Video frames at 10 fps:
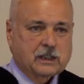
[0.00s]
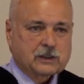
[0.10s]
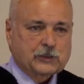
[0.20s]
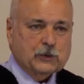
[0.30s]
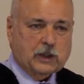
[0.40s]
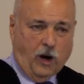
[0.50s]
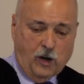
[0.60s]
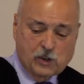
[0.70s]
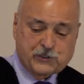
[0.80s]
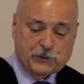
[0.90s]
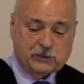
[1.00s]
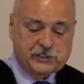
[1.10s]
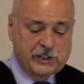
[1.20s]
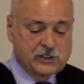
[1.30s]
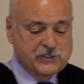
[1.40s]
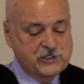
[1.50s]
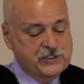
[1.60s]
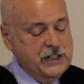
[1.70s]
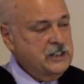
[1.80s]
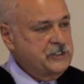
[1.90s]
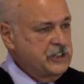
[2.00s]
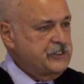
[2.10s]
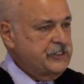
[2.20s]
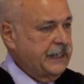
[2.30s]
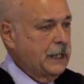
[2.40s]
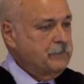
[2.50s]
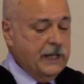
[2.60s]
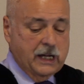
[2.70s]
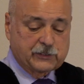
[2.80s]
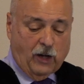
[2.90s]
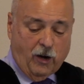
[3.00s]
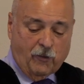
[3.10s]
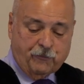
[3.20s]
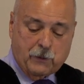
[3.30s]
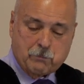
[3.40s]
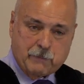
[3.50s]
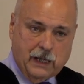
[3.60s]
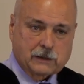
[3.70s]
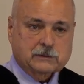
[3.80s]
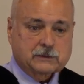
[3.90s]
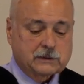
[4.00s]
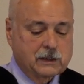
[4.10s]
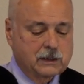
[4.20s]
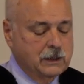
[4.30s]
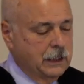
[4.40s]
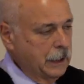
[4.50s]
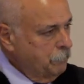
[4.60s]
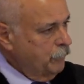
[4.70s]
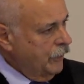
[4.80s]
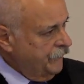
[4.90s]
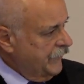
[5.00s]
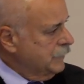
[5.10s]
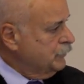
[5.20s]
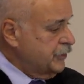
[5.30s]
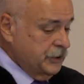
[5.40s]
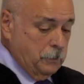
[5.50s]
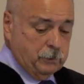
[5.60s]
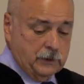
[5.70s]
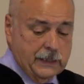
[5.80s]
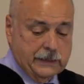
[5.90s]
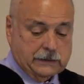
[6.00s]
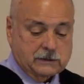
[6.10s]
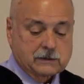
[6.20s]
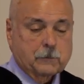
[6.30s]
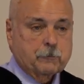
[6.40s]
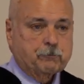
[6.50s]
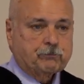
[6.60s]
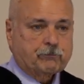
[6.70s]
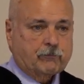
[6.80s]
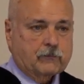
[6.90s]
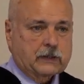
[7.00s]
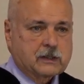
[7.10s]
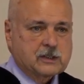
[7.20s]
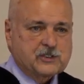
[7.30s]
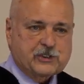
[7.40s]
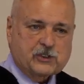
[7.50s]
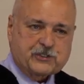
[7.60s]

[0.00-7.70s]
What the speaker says: Luke also tells us that Jesus came down off the mountain and brought them to the plain. So